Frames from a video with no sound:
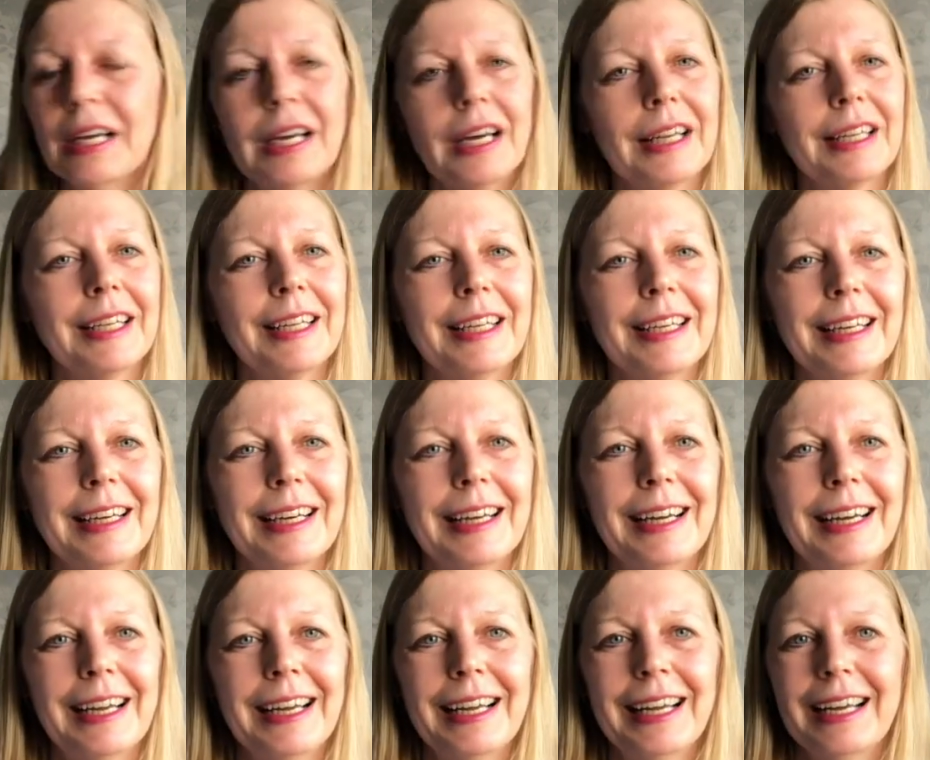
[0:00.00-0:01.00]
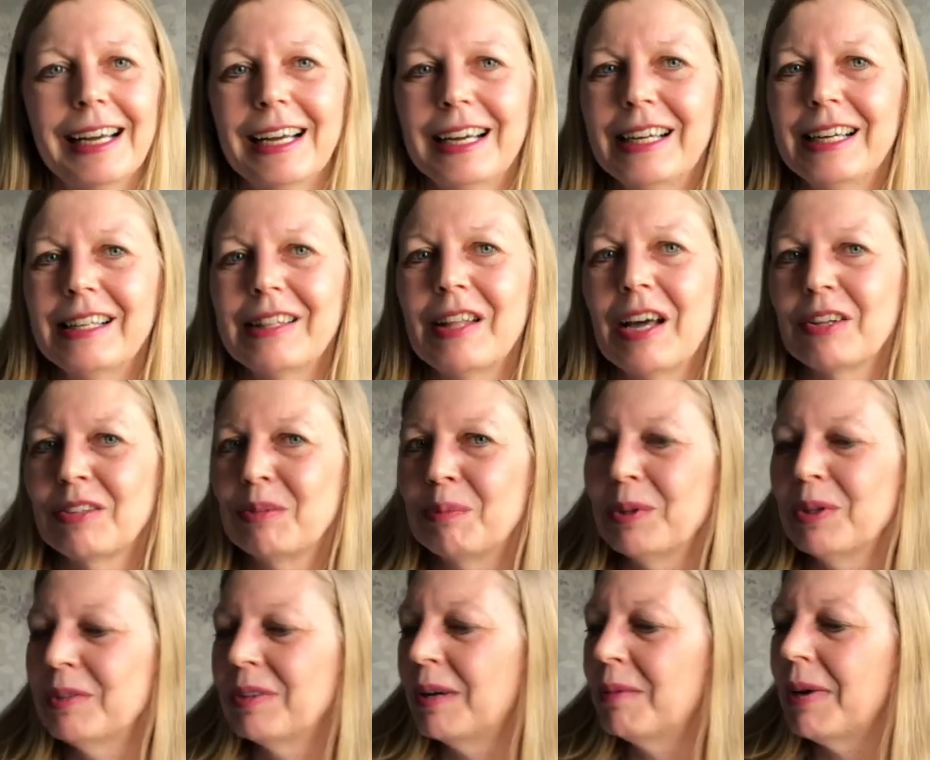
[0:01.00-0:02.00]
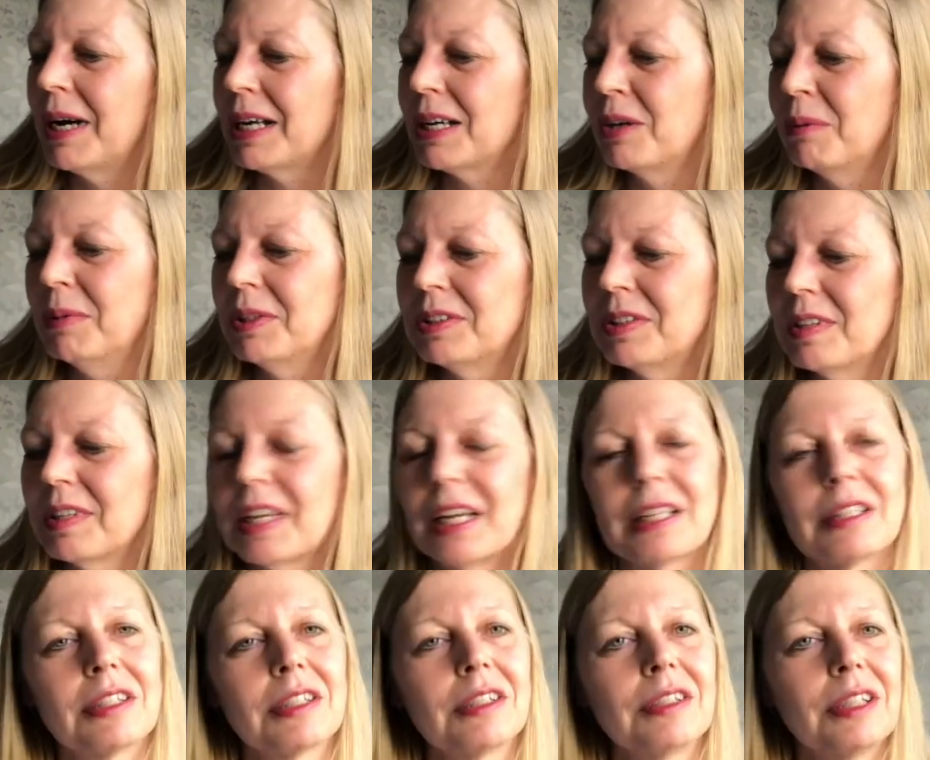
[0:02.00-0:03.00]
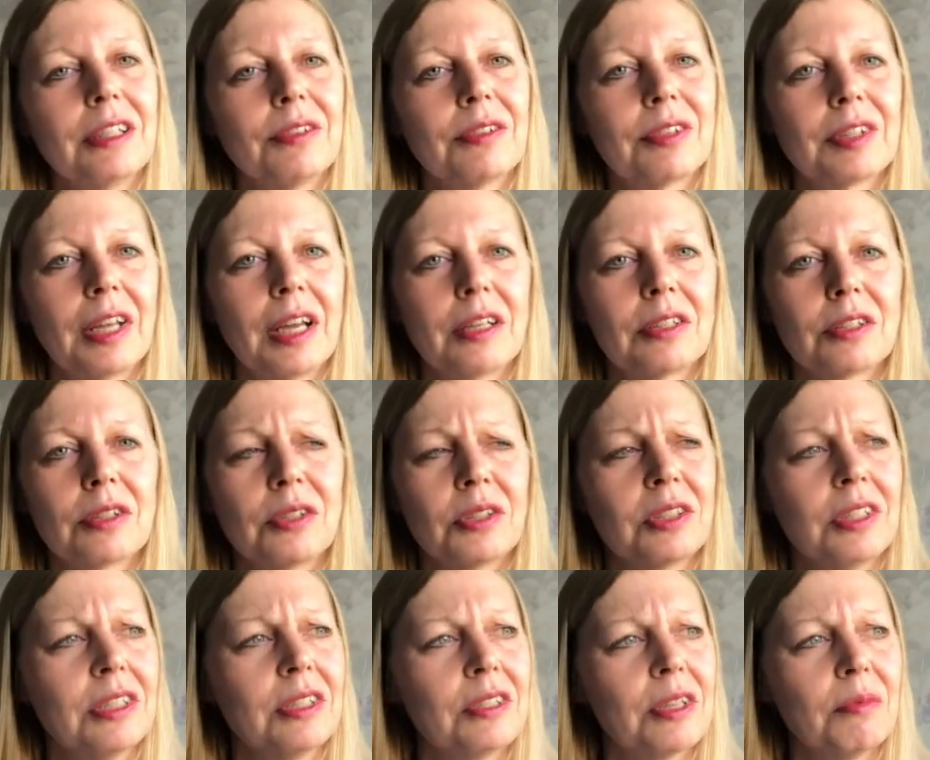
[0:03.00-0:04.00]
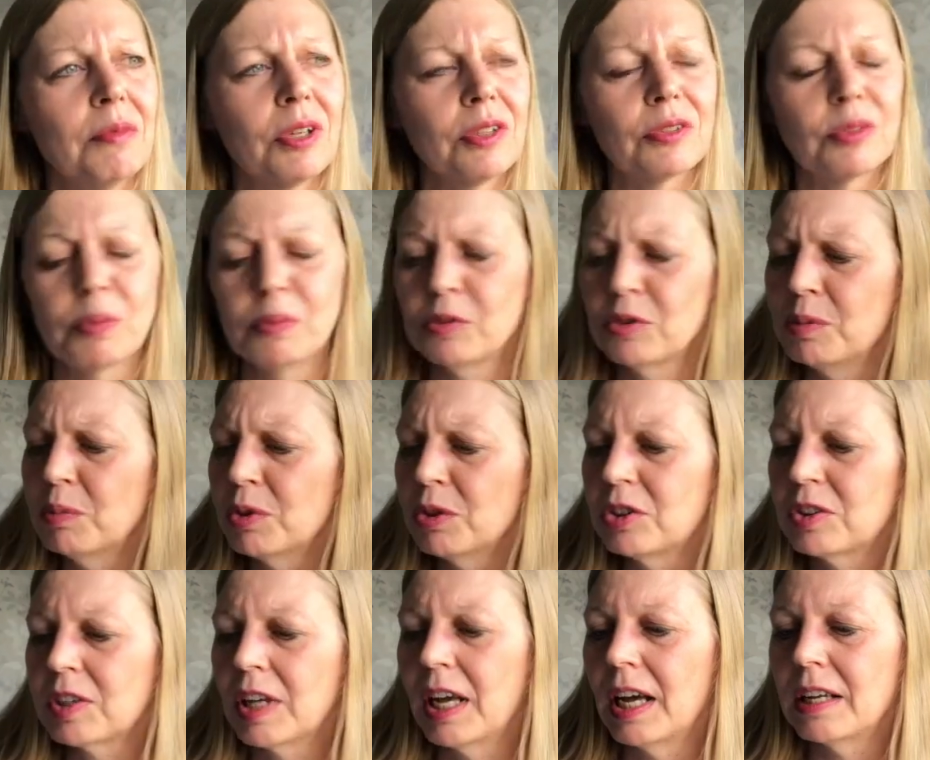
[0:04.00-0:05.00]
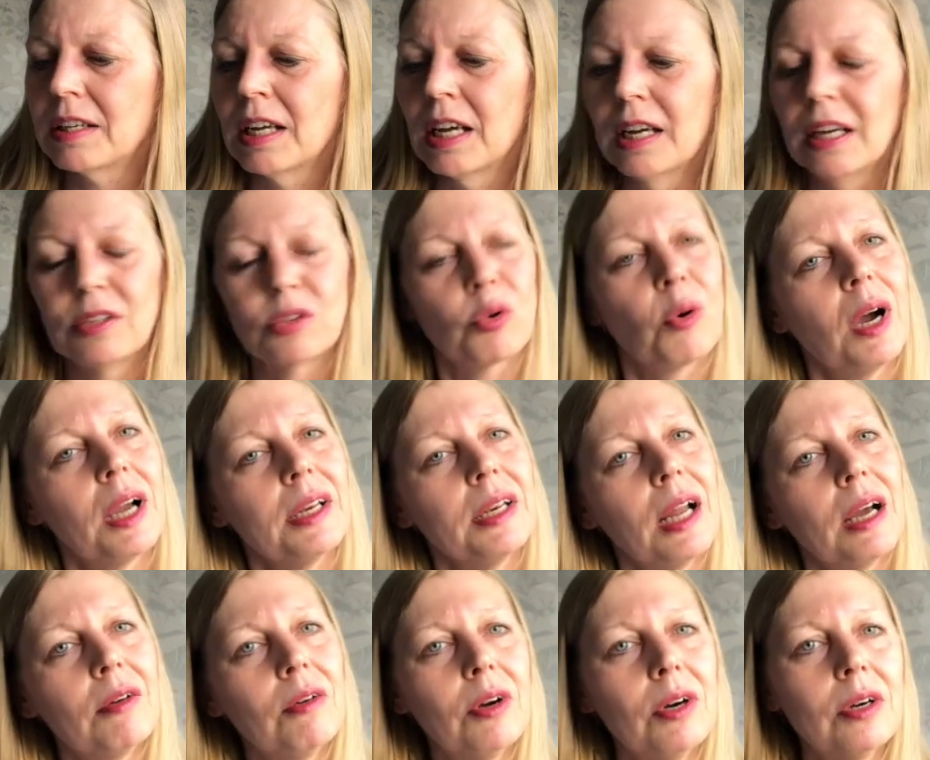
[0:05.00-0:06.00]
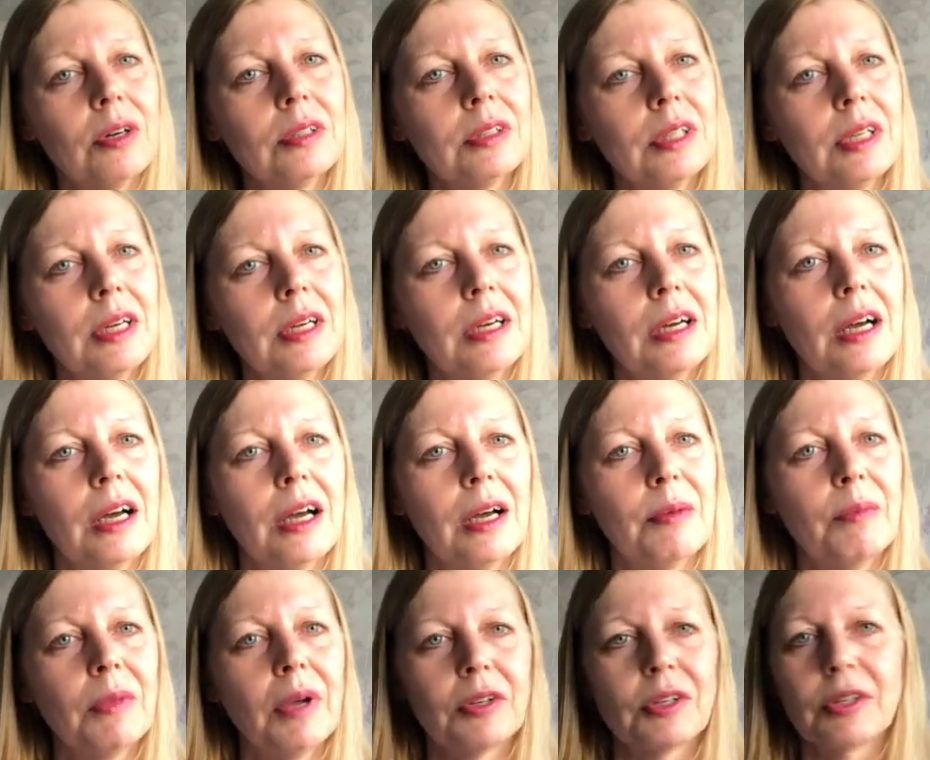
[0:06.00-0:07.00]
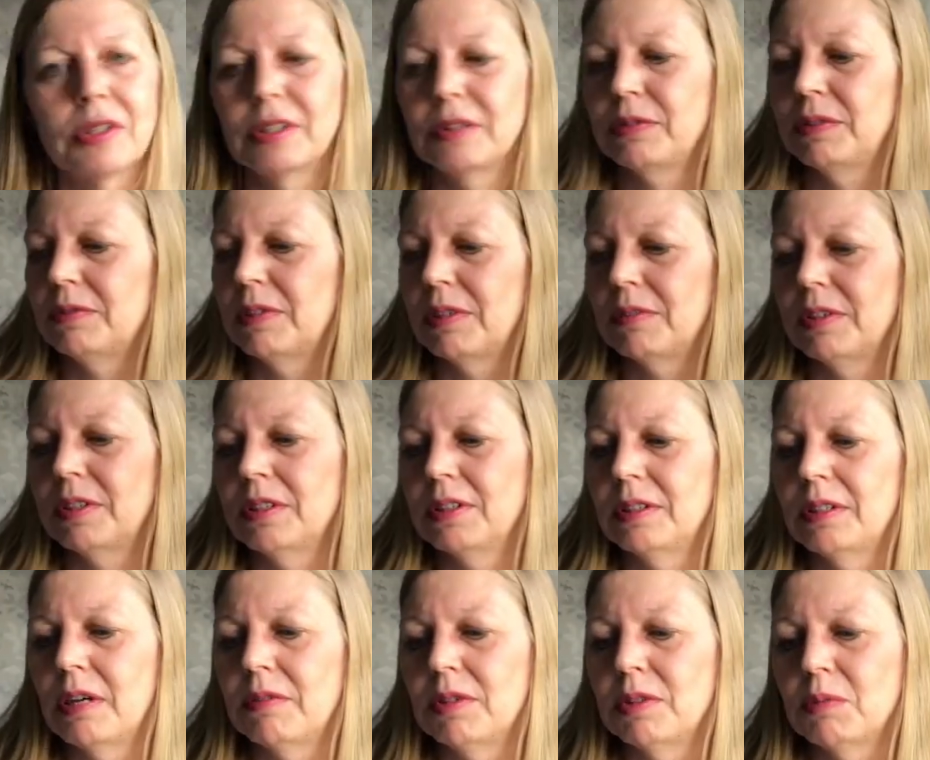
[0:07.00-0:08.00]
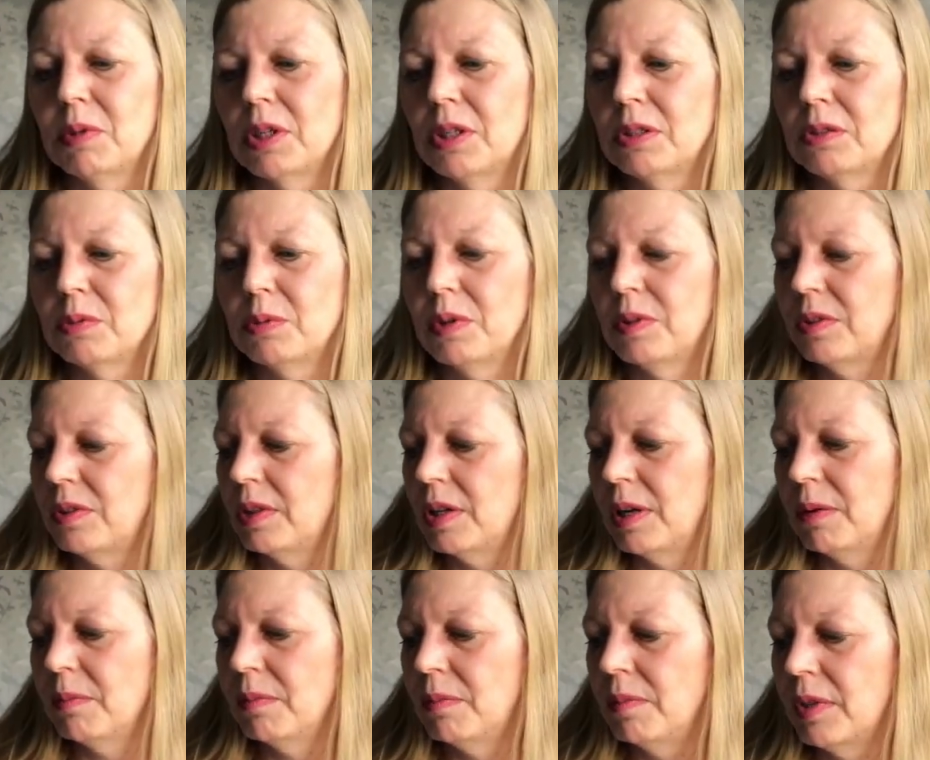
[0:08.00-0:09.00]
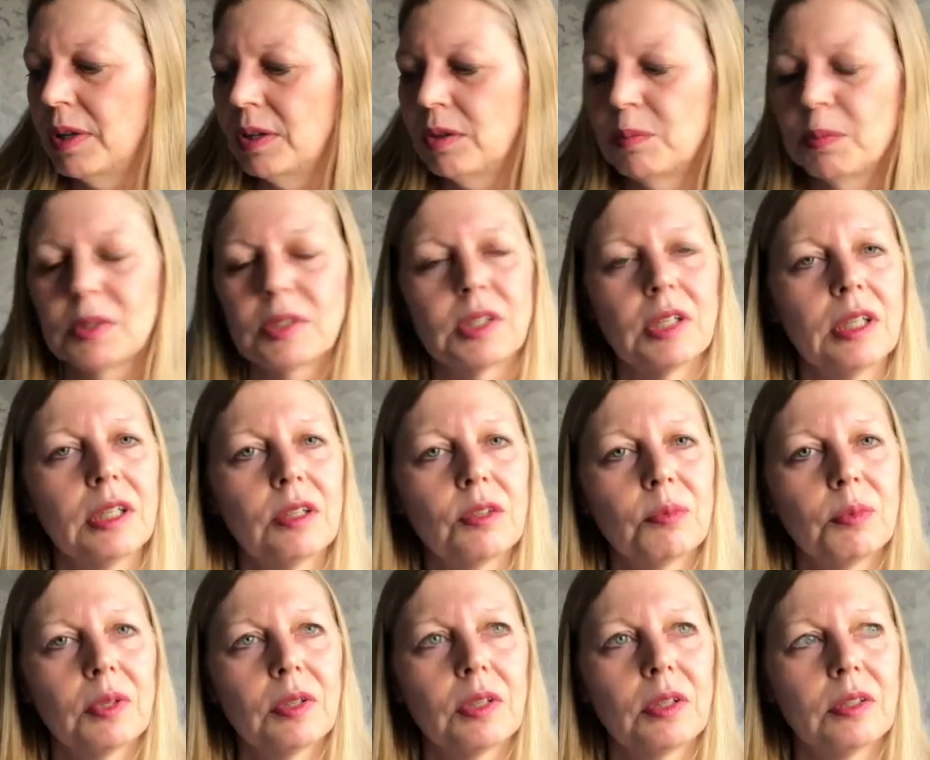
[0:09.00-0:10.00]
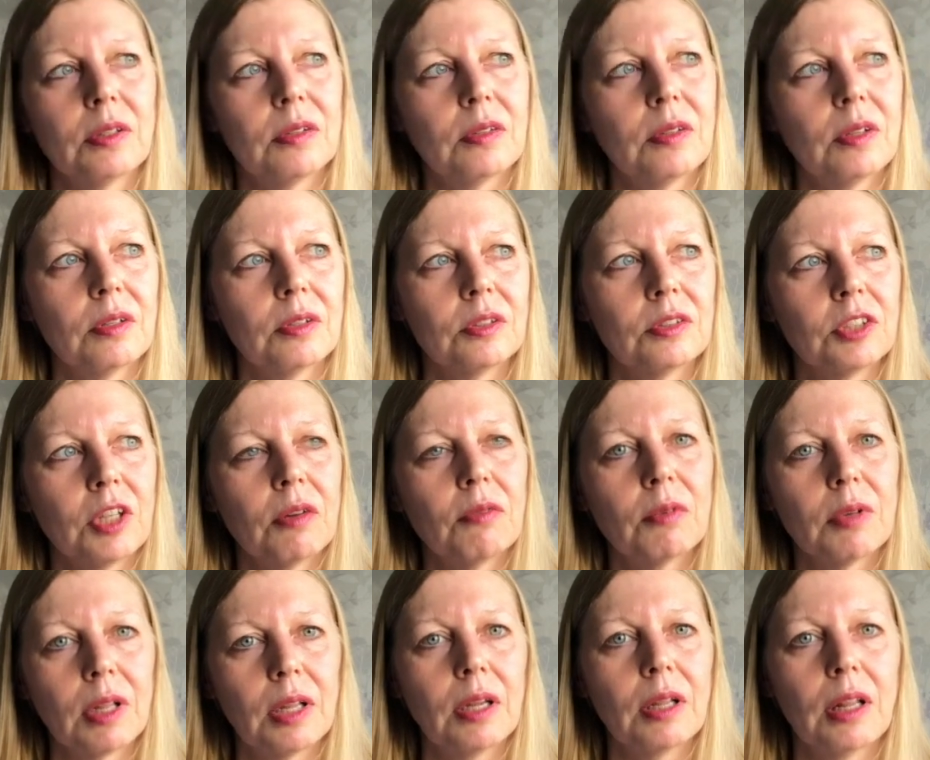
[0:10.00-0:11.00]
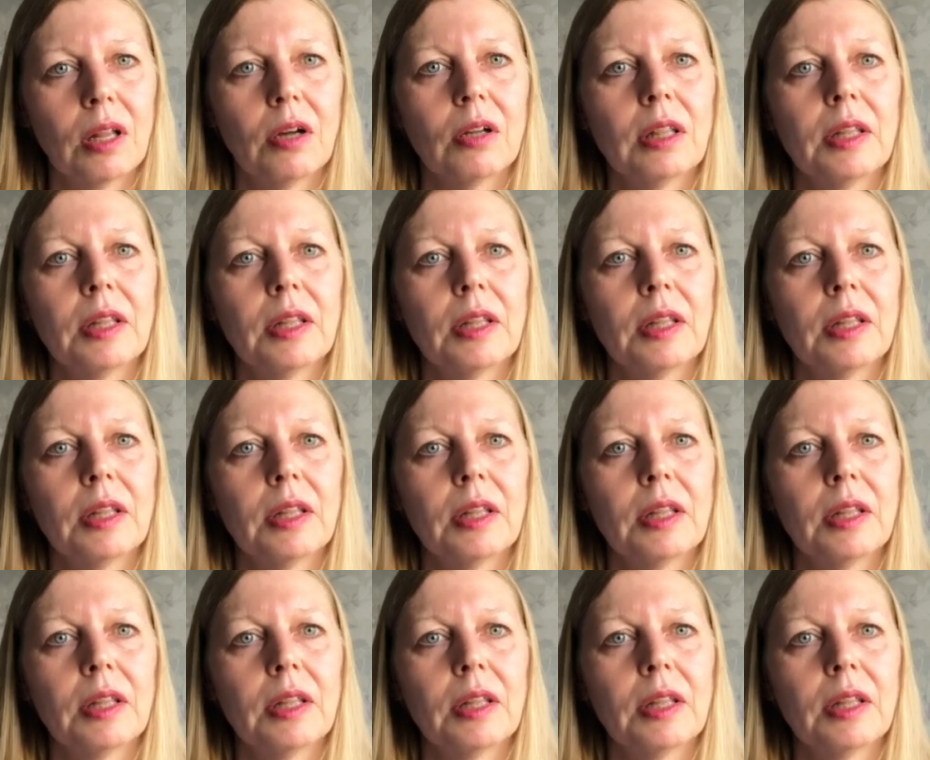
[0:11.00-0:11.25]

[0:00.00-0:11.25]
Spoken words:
And I suppose that might come into the category of scared to cut into. I'm not so much scared, it's quite narrow. I don't know if you've ever worked with these batiks, but they're generally